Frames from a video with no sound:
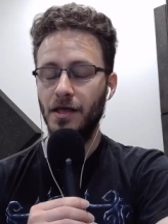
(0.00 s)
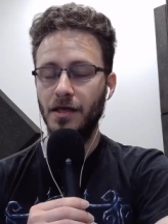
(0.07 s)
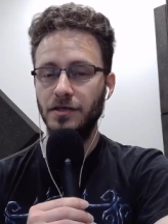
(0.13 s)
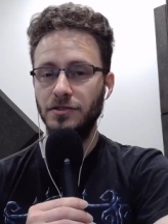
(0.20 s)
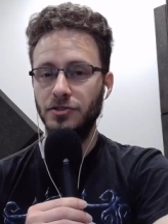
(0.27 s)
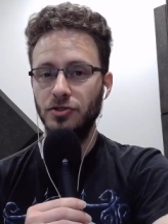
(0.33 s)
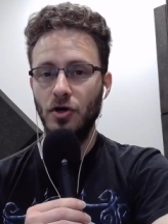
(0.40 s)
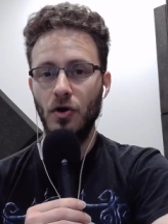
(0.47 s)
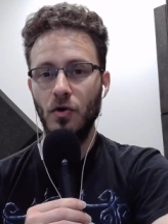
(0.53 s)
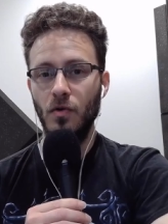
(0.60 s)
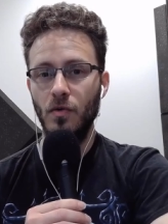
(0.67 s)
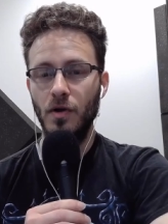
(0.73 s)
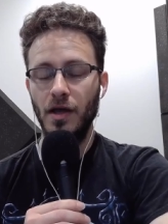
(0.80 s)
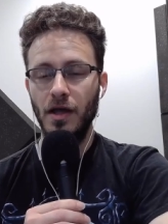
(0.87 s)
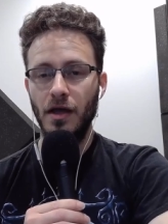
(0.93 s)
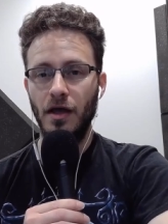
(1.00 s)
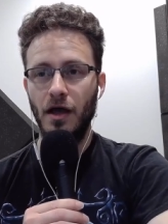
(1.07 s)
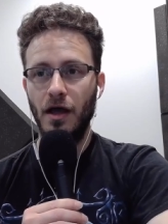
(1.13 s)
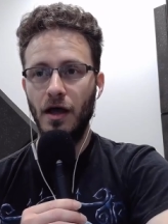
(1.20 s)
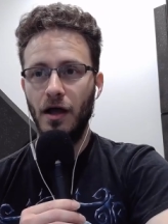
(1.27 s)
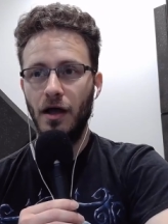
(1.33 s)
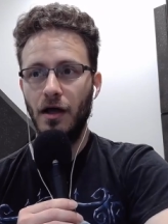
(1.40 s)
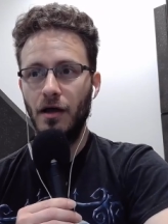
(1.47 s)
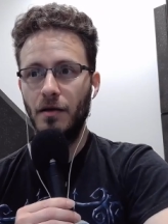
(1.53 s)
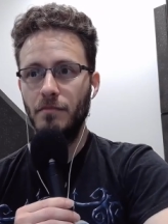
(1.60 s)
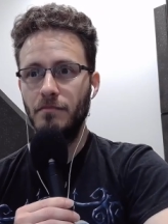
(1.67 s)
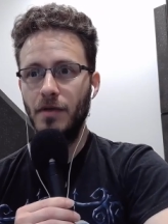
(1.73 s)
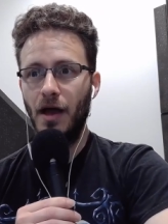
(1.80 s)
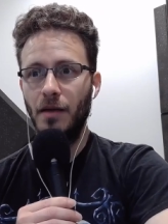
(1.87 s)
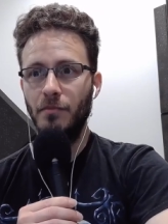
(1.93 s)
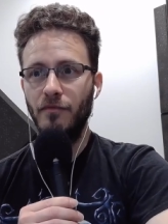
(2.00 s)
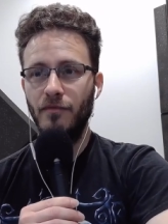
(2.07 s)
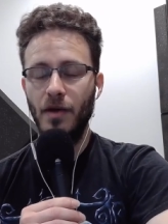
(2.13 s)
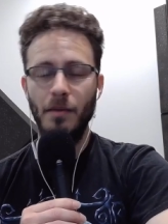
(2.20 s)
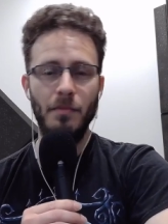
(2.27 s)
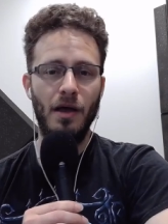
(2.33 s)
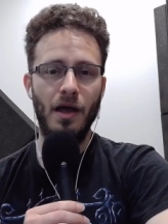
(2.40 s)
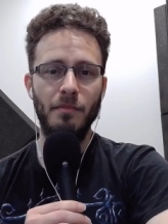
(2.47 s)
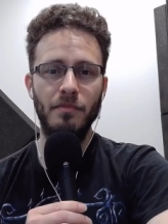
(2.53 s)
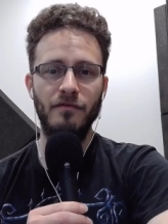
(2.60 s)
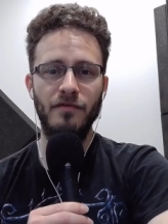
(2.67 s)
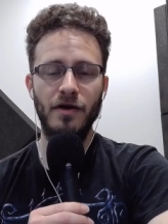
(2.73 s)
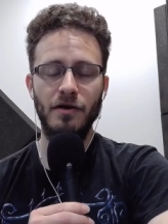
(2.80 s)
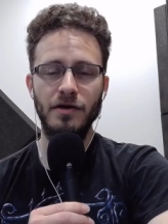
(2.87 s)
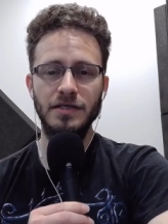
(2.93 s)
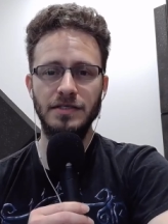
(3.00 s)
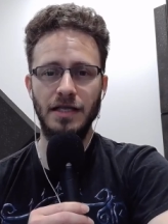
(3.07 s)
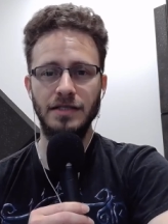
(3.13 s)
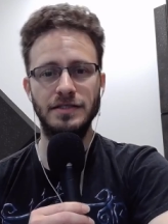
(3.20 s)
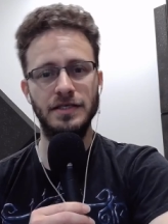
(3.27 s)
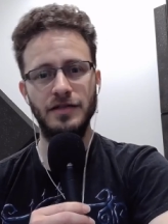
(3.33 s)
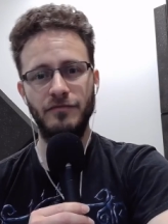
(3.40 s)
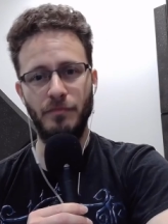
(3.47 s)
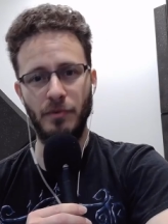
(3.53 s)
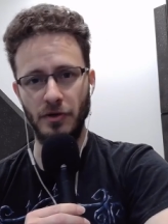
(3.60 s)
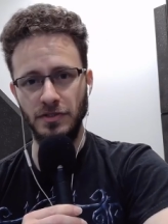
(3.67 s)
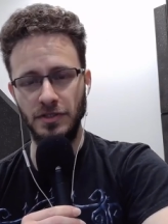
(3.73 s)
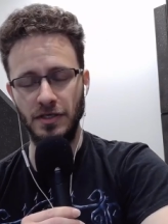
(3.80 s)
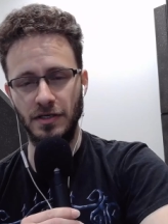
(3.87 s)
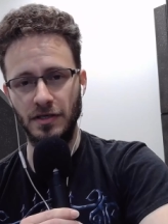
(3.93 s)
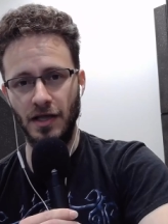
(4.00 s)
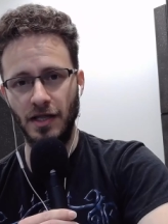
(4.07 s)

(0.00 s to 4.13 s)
So, I'm a very sensitive person,